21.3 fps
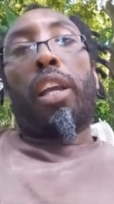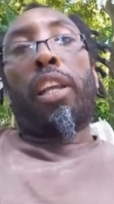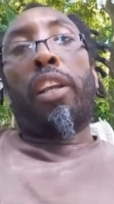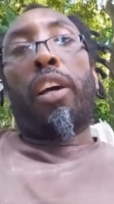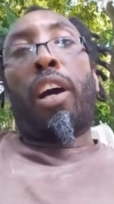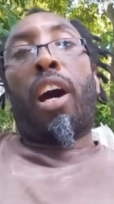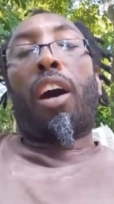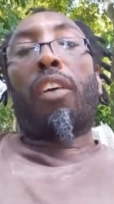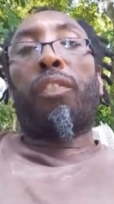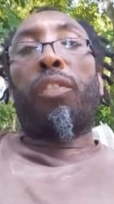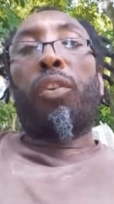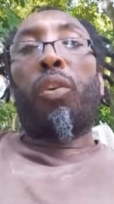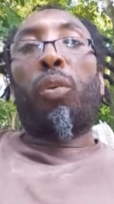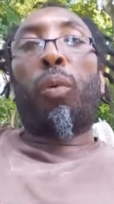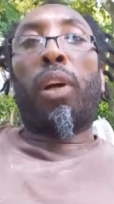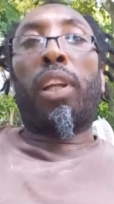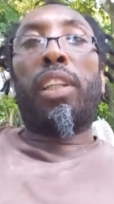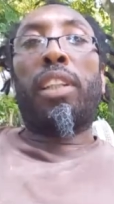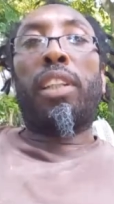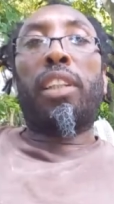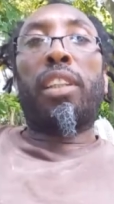You have to
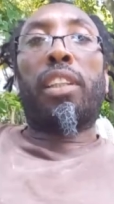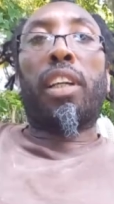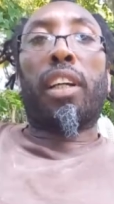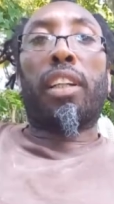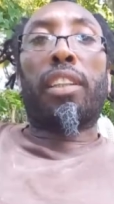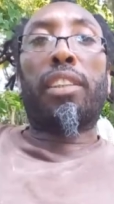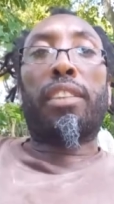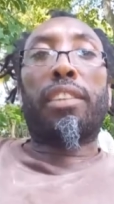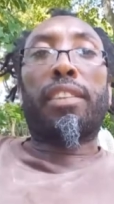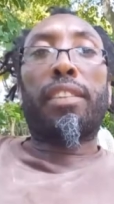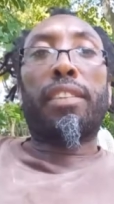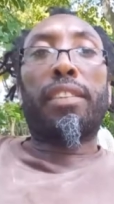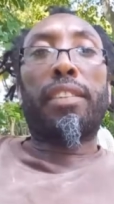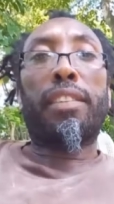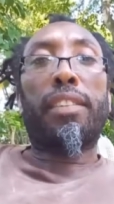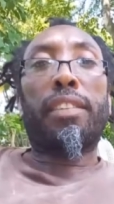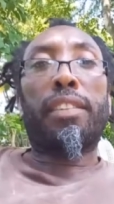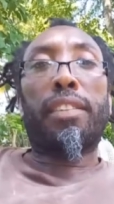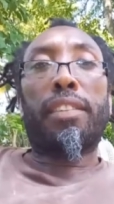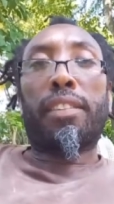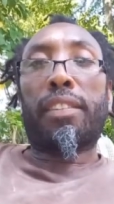do a detox.
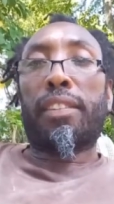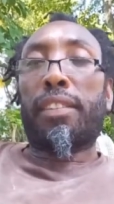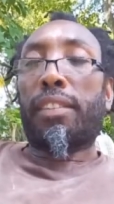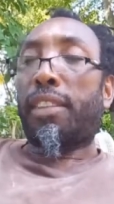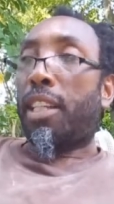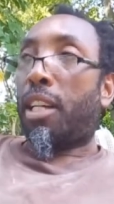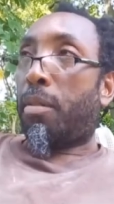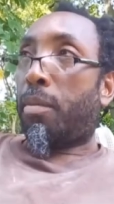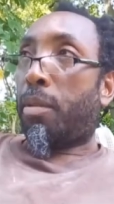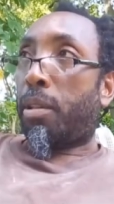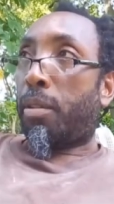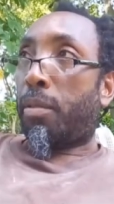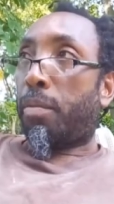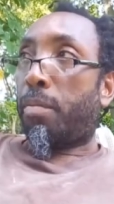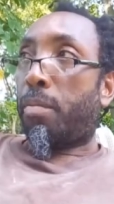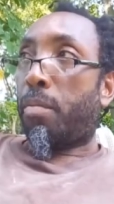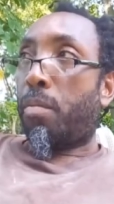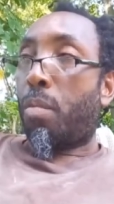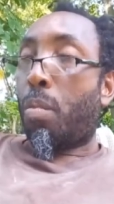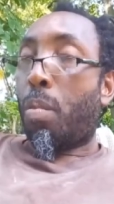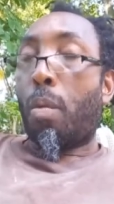Yeah, man. You
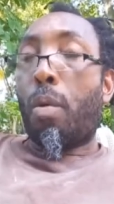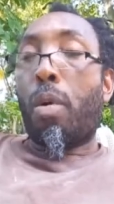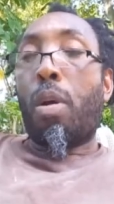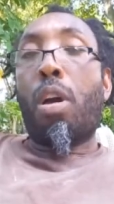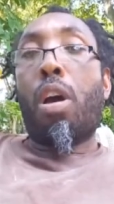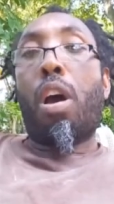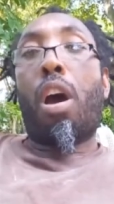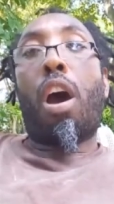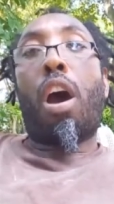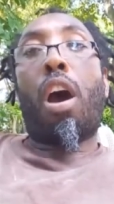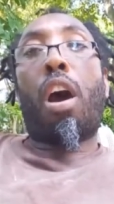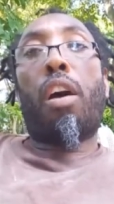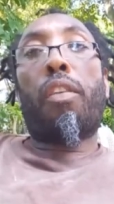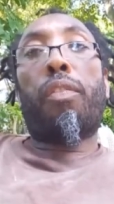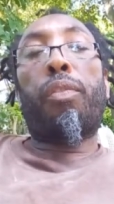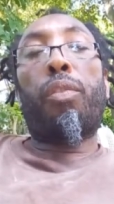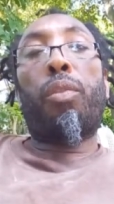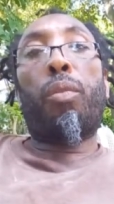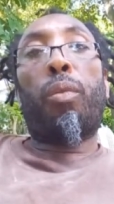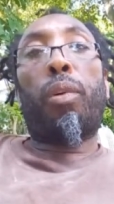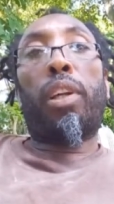have
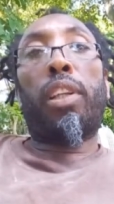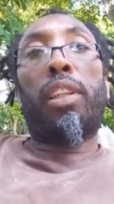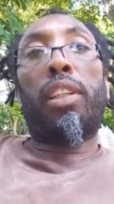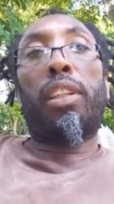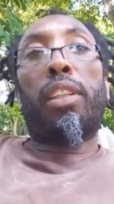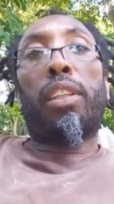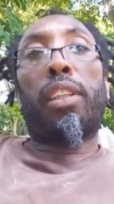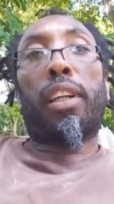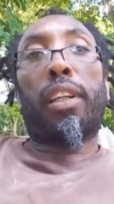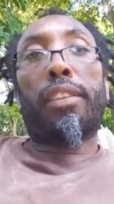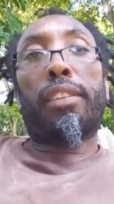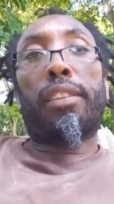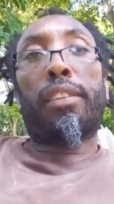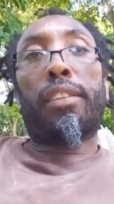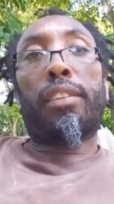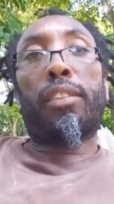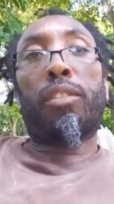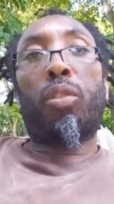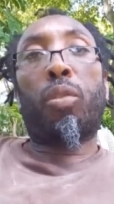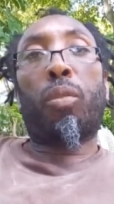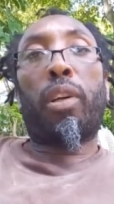to do a detox.
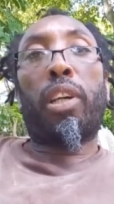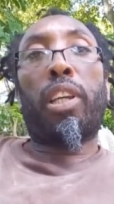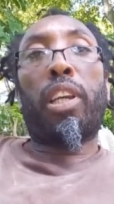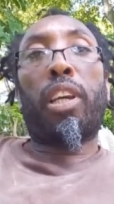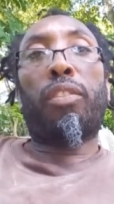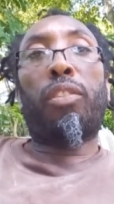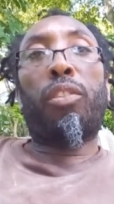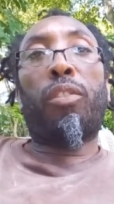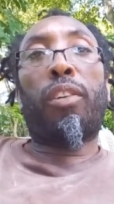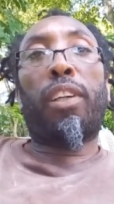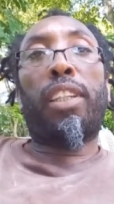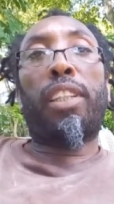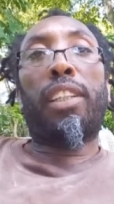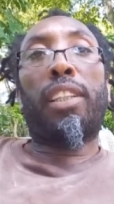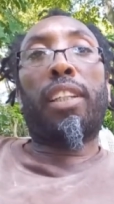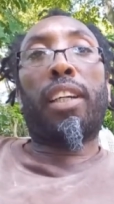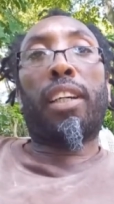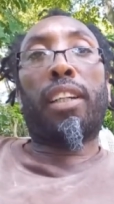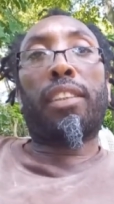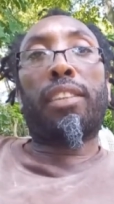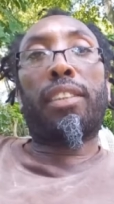You know why you have to do a
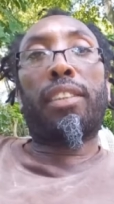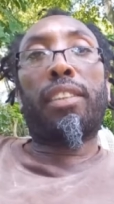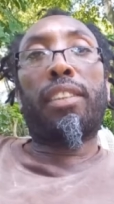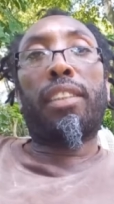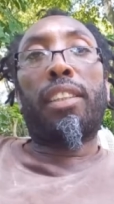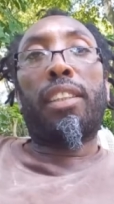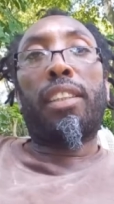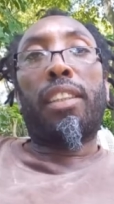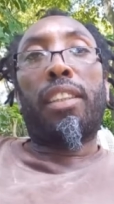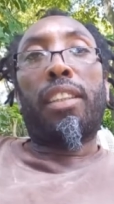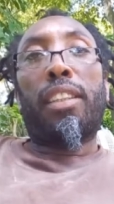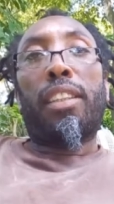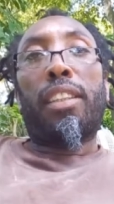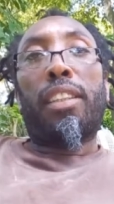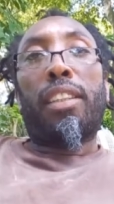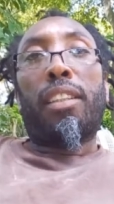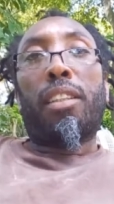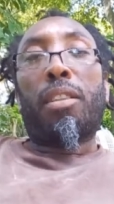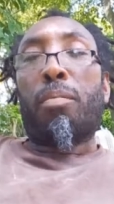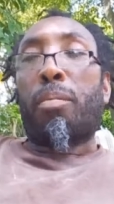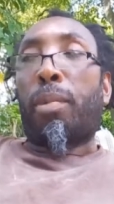detox?
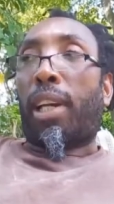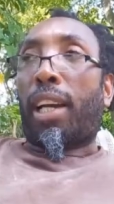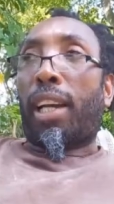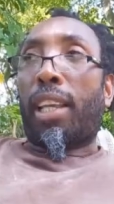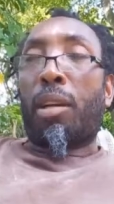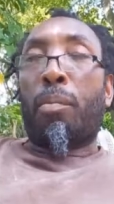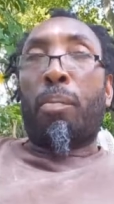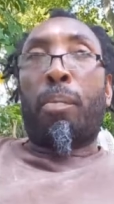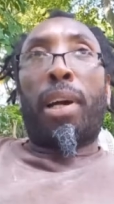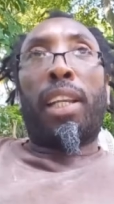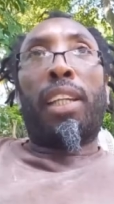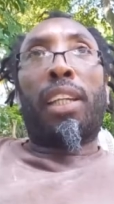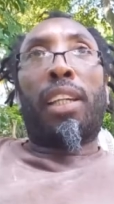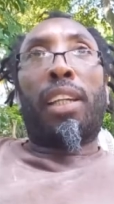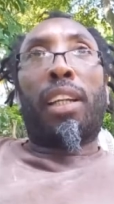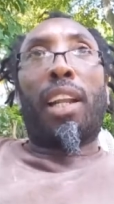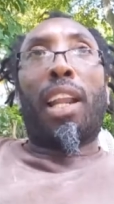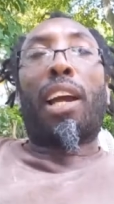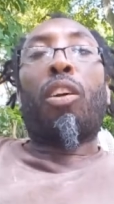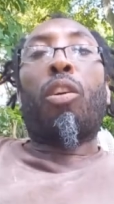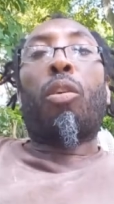Because your body
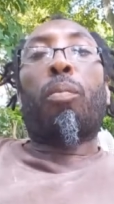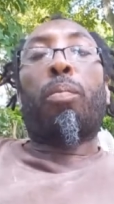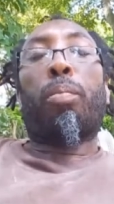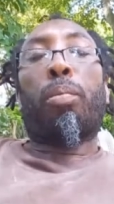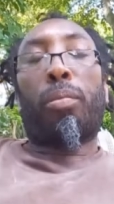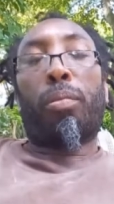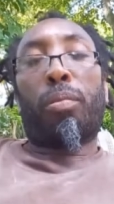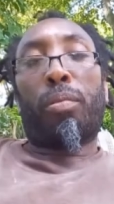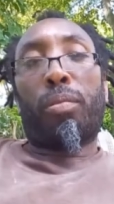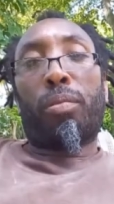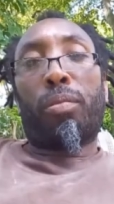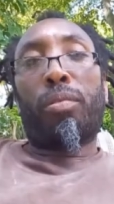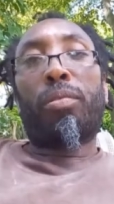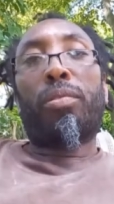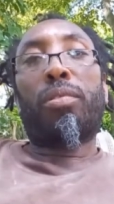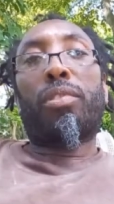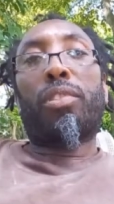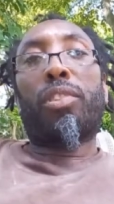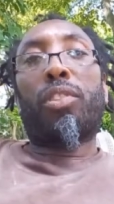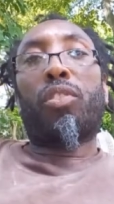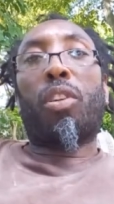clog up.
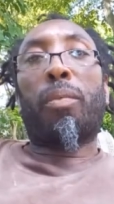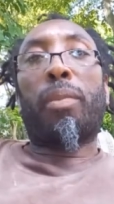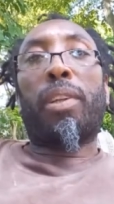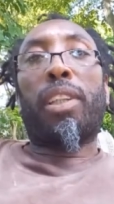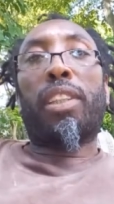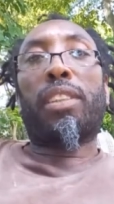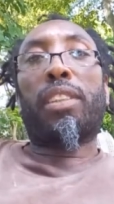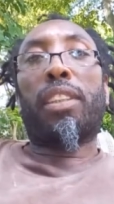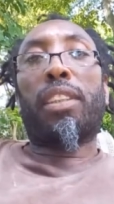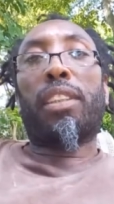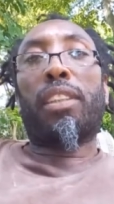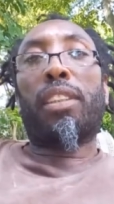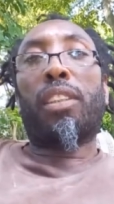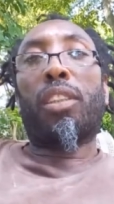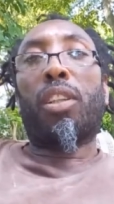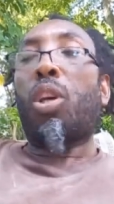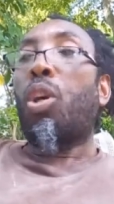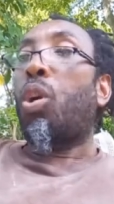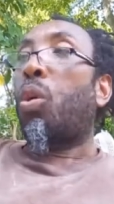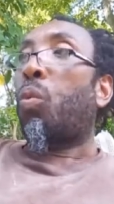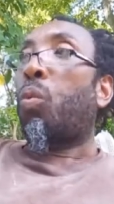So I'm going to say,
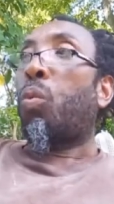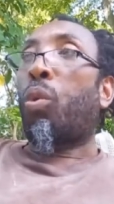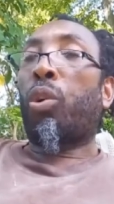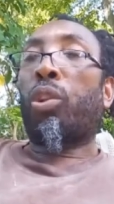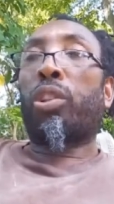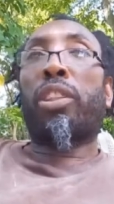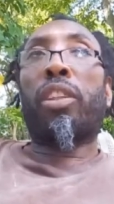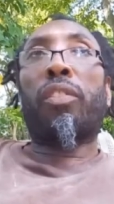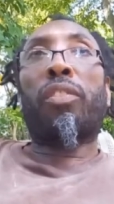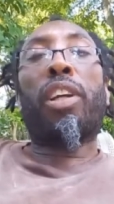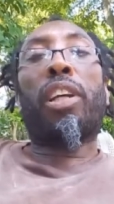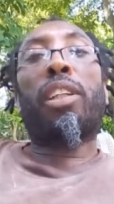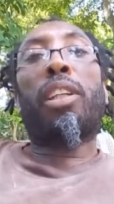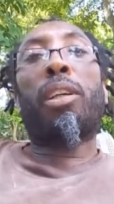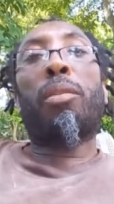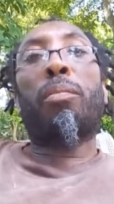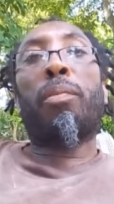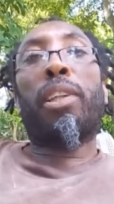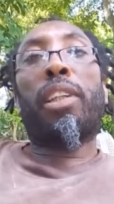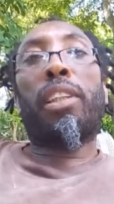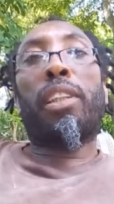worse if you
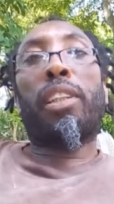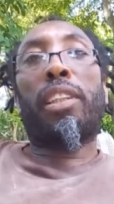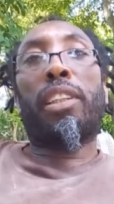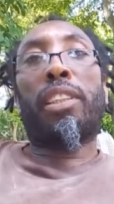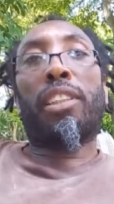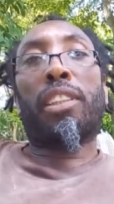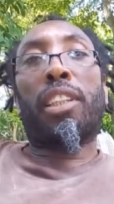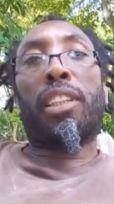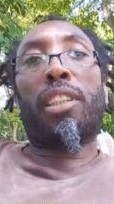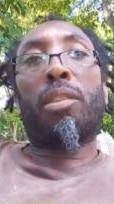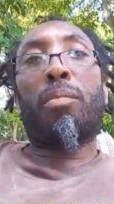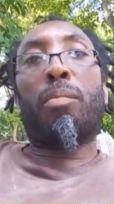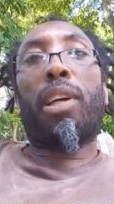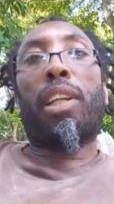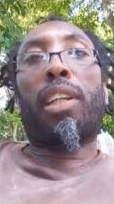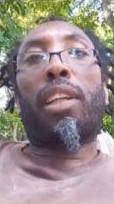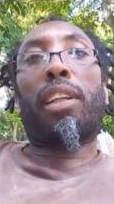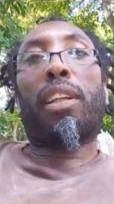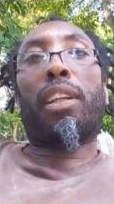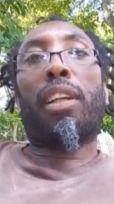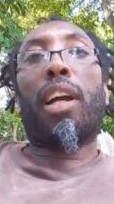take medication, your
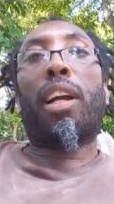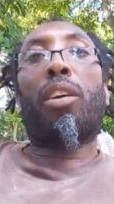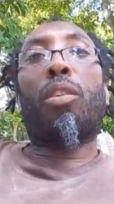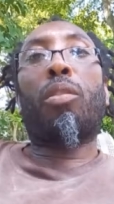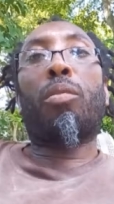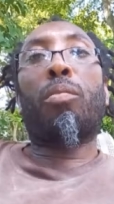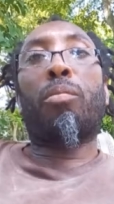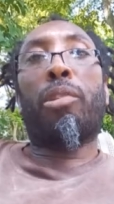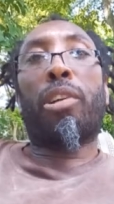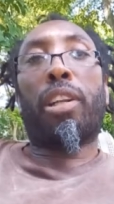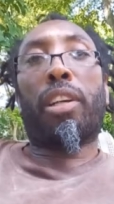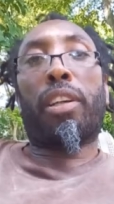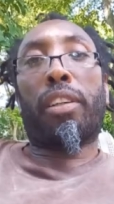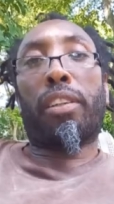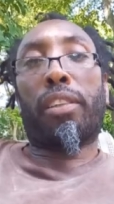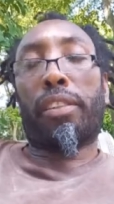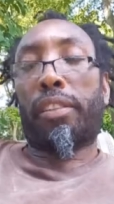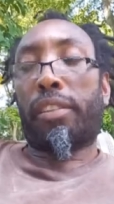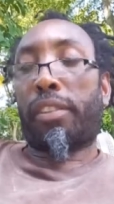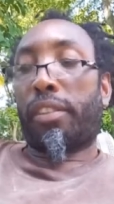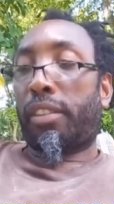body clog up, brother
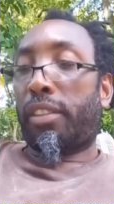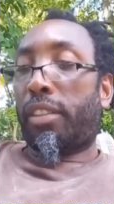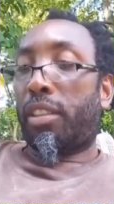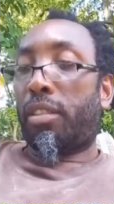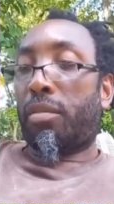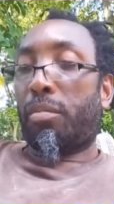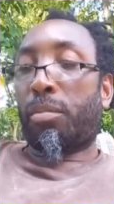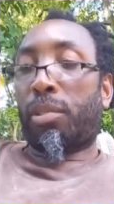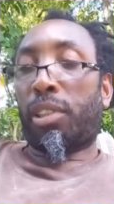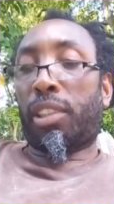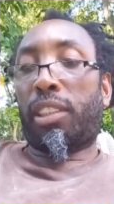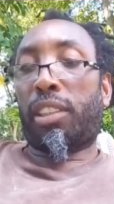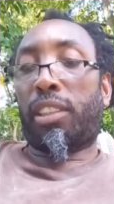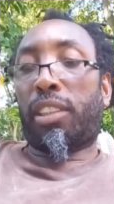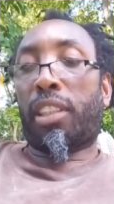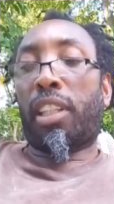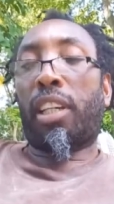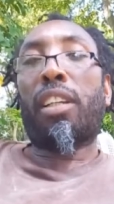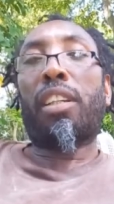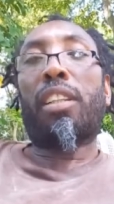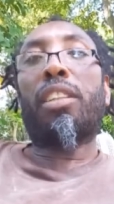
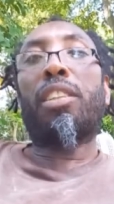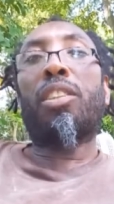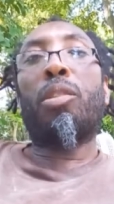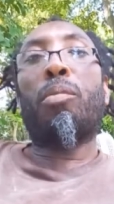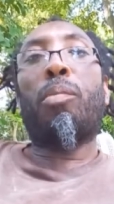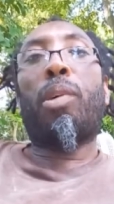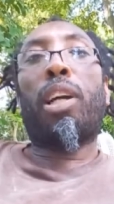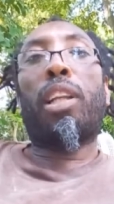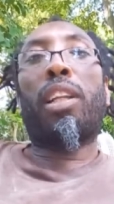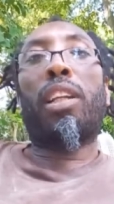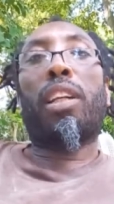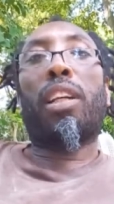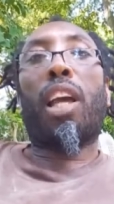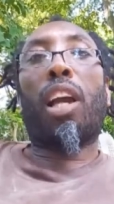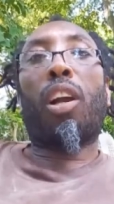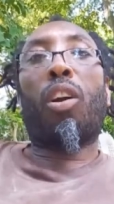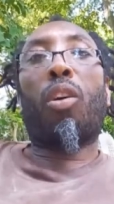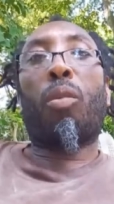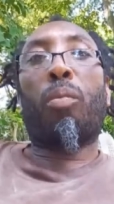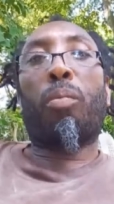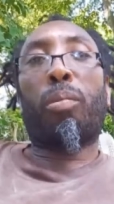sister, your body
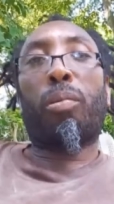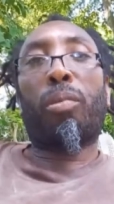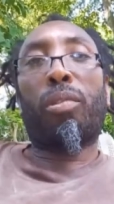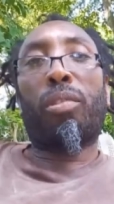clog up.